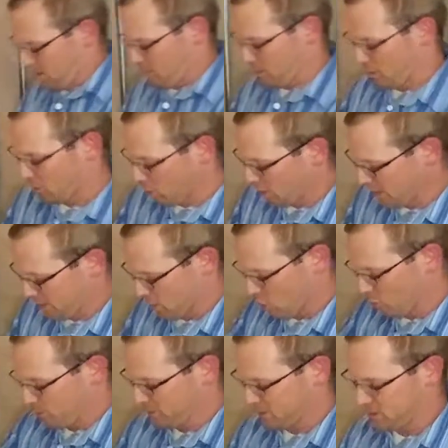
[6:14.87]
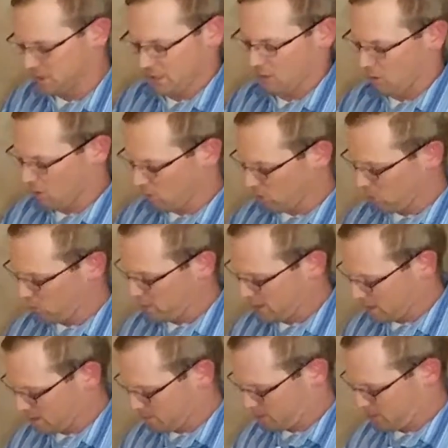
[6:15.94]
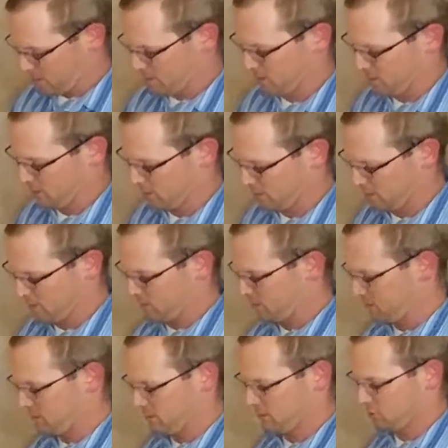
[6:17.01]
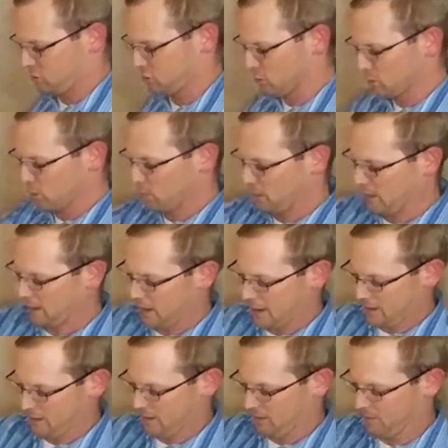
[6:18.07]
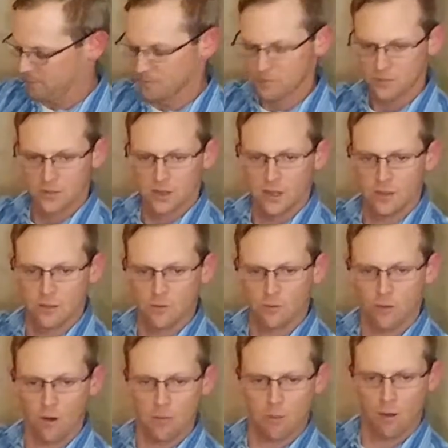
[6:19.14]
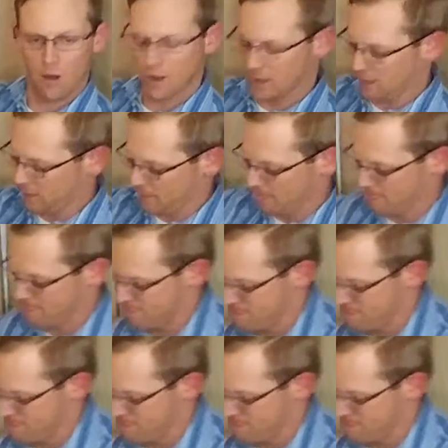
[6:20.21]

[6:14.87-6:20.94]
I'm going to go ahead and open this thing all the way up, show you what I got here. In the front pocket,